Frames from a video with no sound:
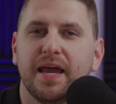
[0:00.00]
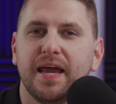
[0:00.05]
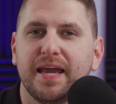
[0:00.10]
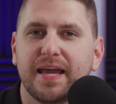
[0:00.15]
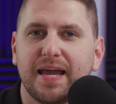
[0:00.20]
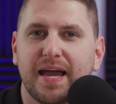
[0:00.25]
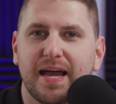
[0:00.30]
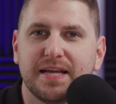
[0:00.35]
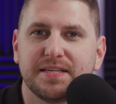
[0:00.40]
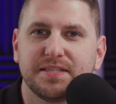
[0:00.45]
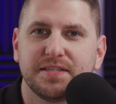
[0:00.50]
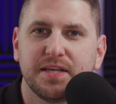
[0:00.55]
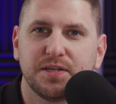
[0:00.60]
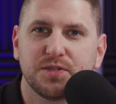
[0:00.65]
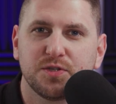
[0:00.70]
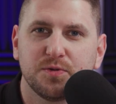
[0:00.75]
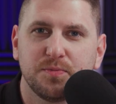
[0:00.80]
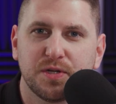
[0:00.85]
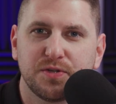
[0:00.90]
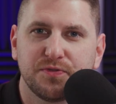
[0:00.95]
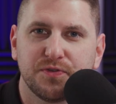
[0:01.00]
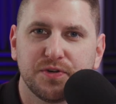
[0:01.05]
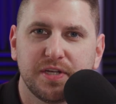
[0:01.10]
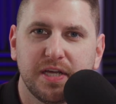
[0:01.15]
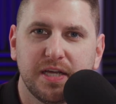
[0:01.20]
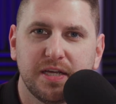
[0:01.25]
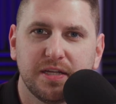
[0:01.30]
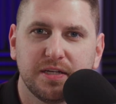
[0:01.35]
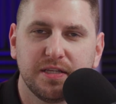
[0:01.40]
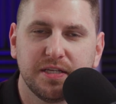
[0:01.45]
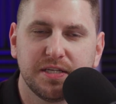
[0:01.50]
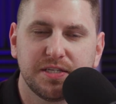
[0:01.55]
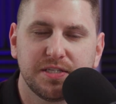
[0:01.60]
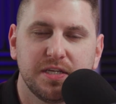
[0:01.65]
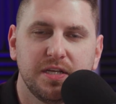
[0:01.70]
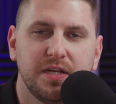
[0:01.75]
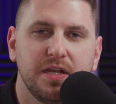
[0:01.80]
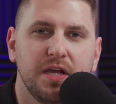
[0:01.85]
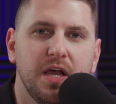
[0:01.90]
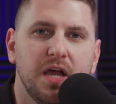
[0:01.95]
Hey guys, thanks so much for taking a
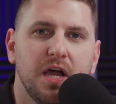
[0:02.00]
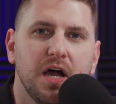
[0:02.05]
listen.